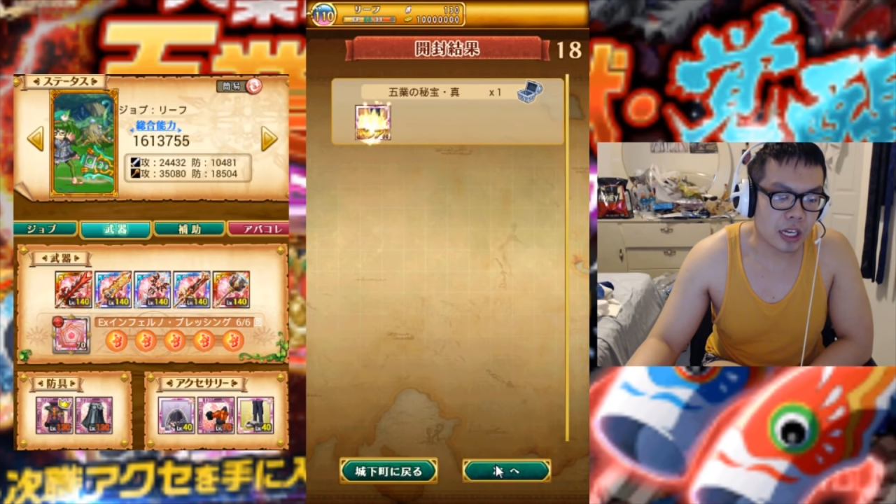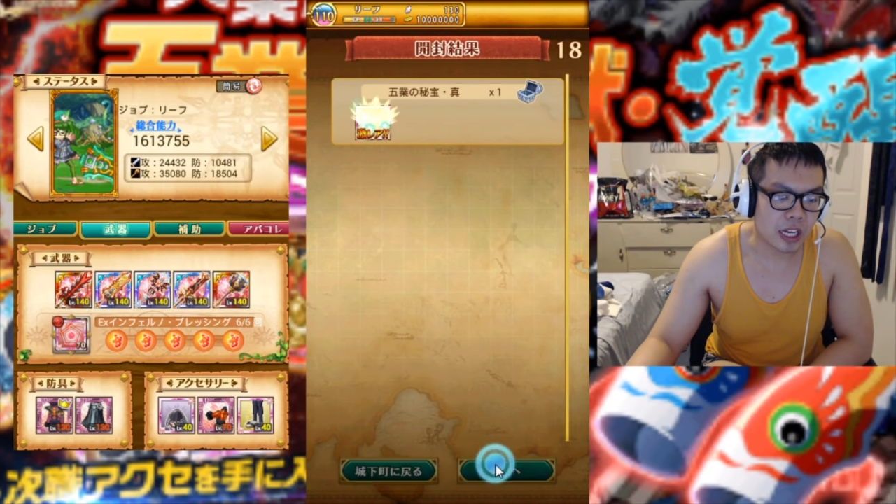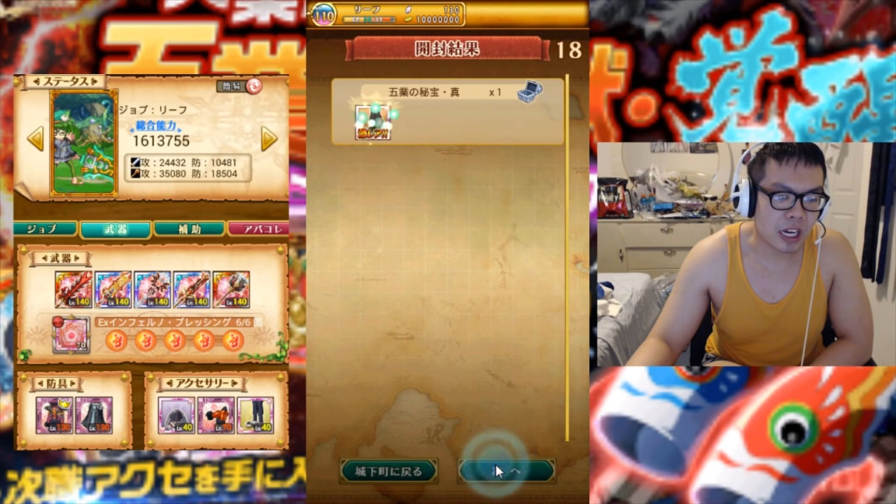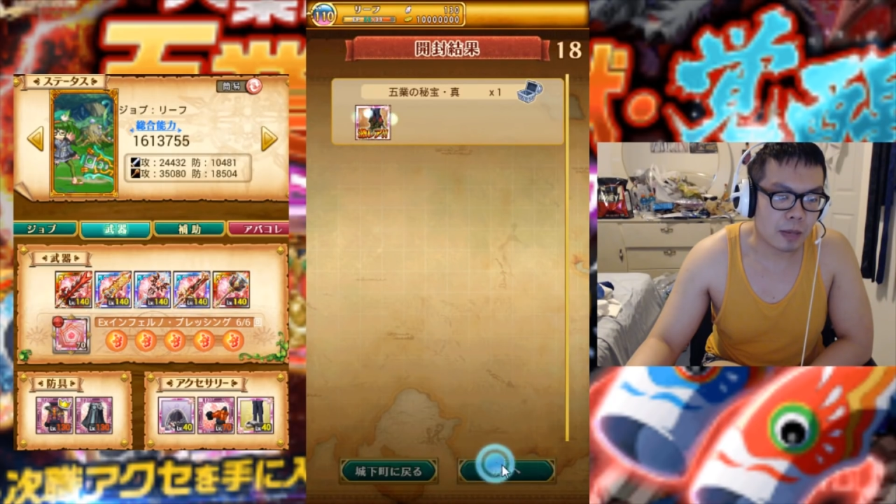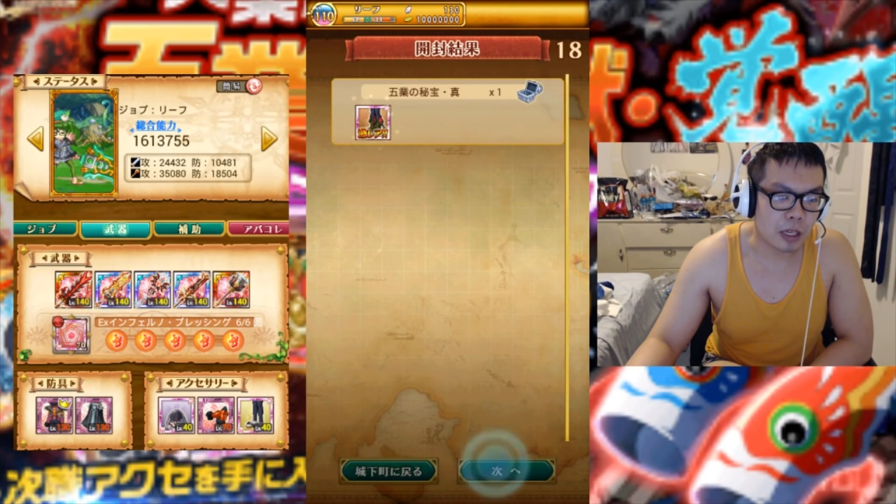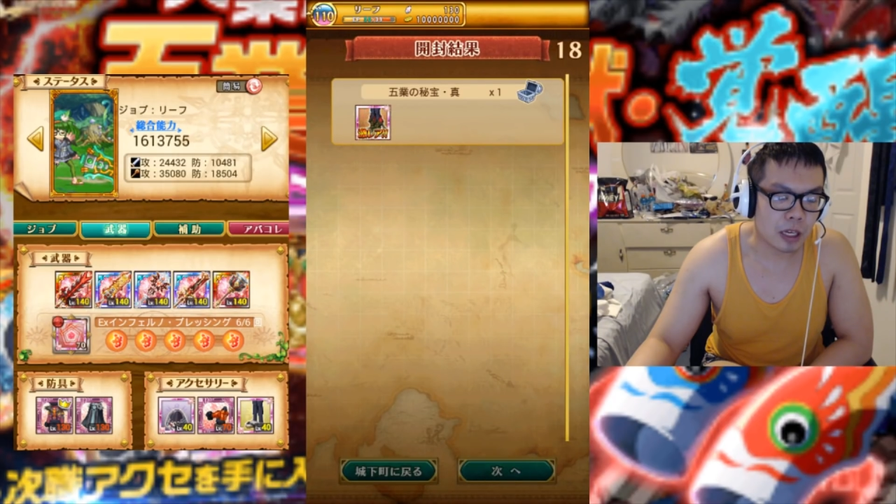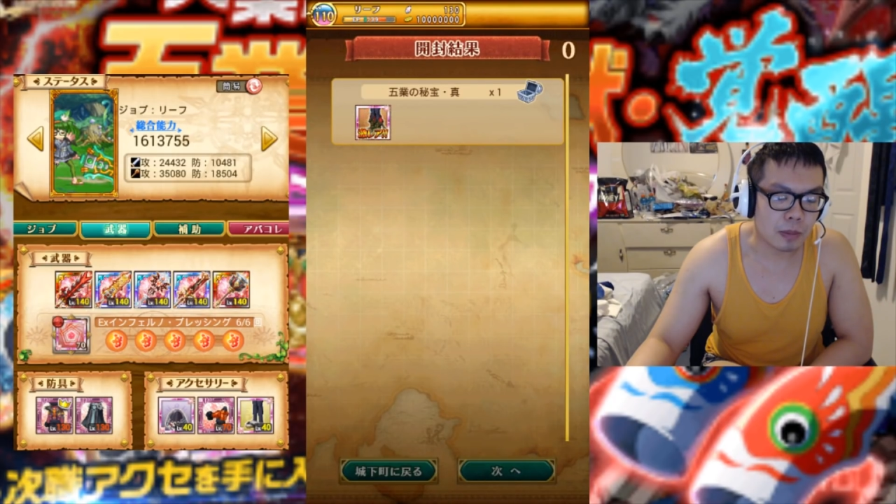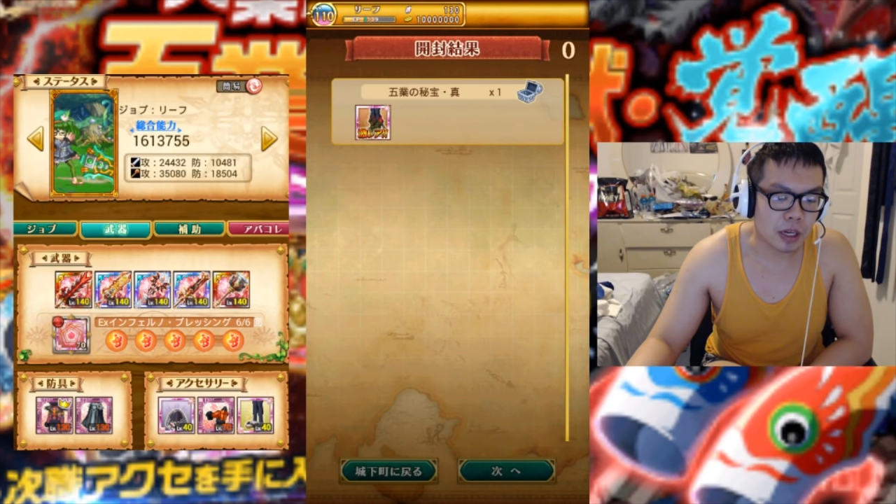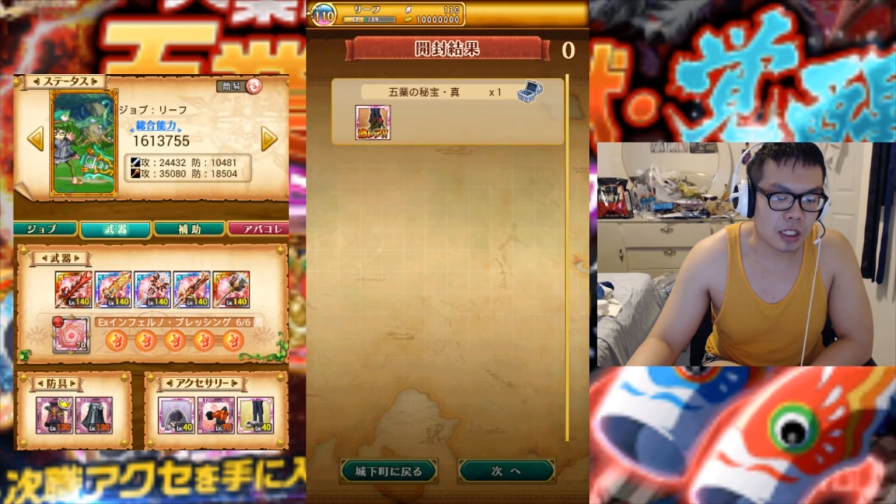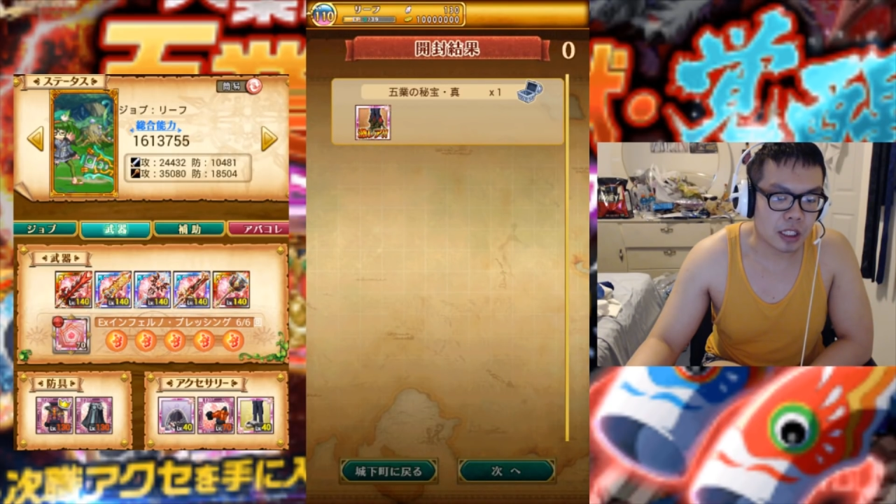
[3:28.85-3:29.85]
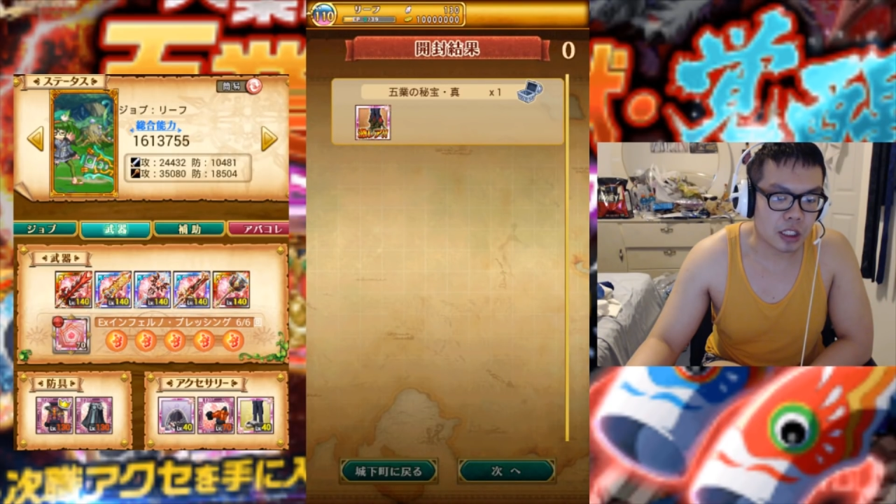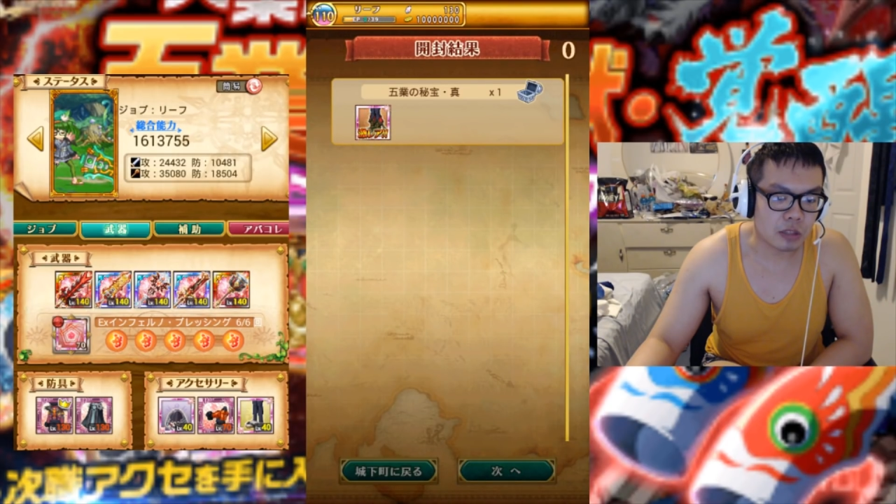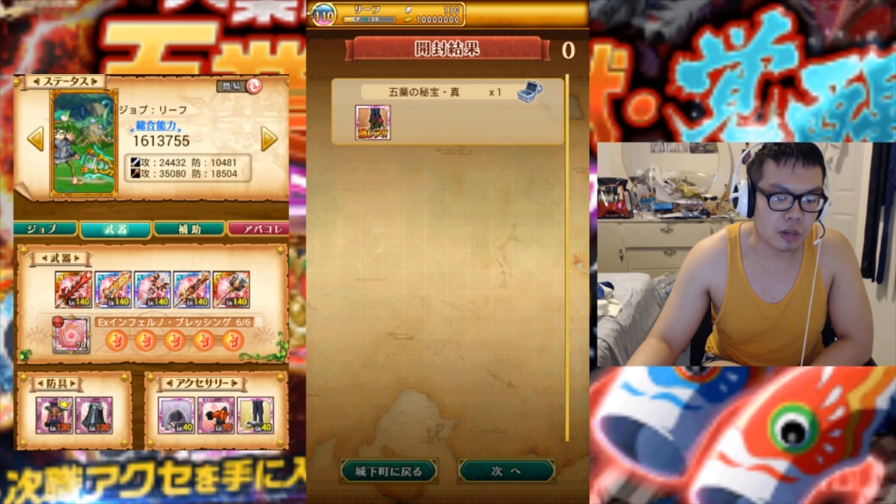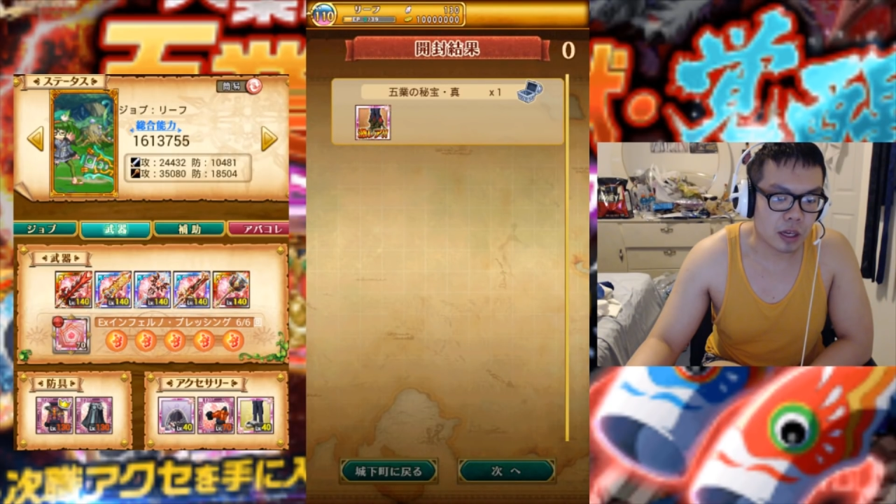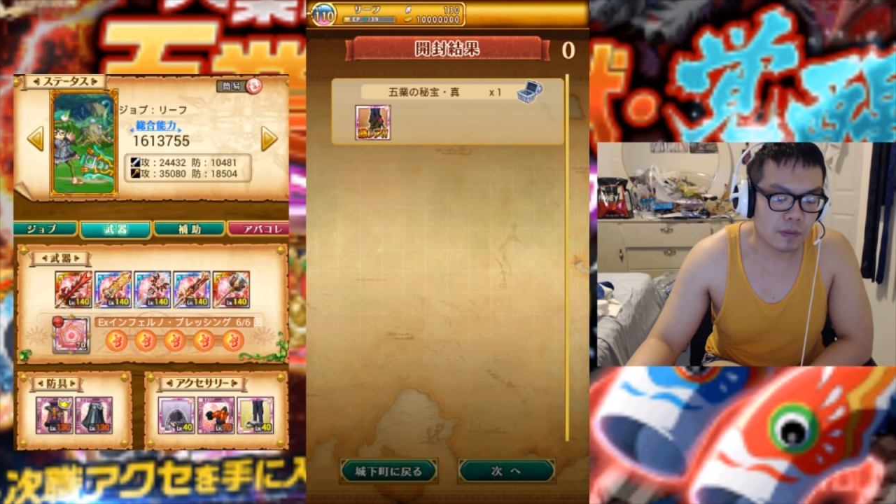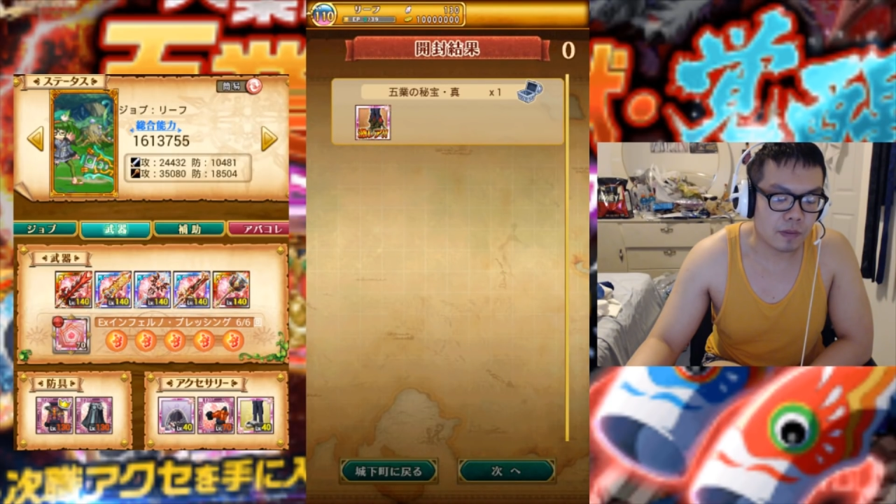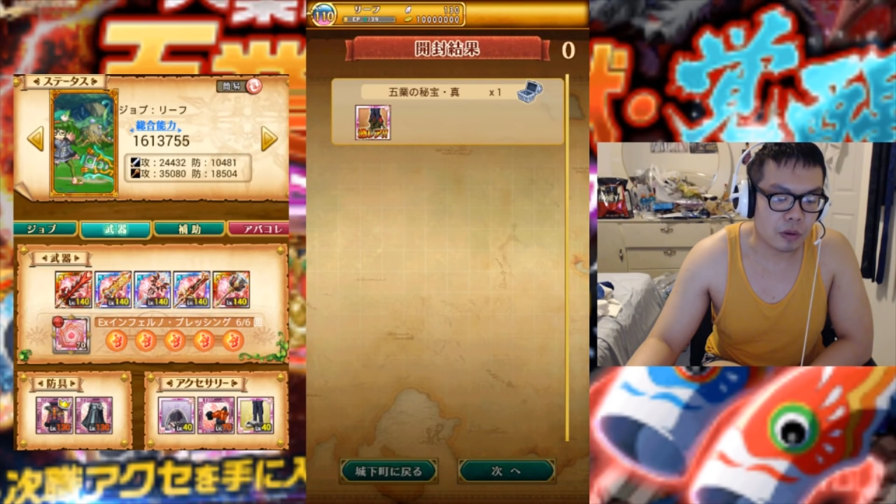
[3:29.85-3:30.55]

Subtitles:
that cannot be hit by extinction wave.